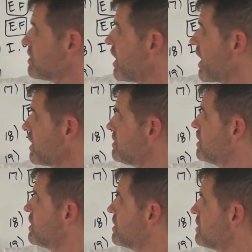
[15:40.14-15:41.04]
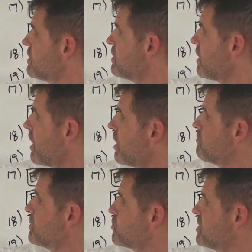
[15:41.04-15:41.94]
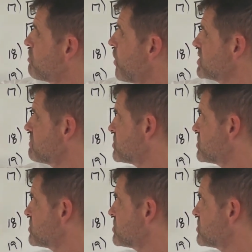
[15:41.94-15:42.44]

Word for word: line uh, between the points of